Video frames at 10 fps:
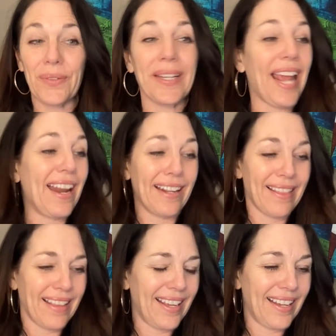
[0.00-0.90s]
doing
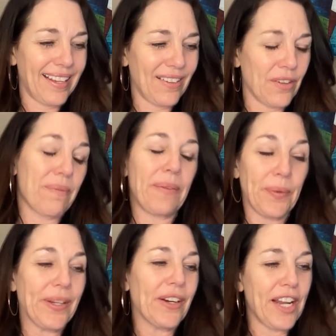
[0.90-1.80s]
anything, or maybe
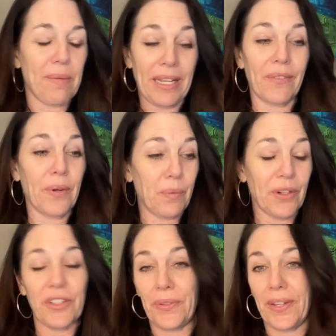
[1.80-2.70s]
we are now, but we
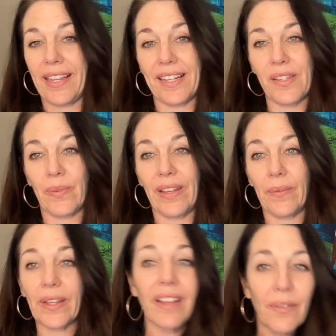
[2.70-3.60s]
weren't doing things the way
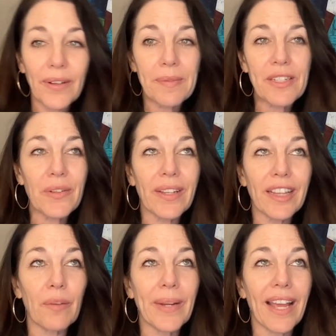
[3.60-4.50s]
that we thought we'd be doing
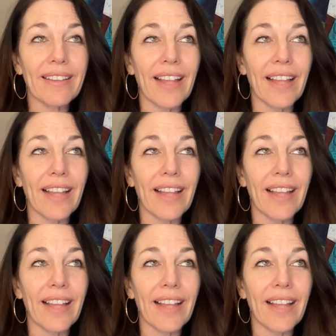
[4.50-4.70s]
them. We had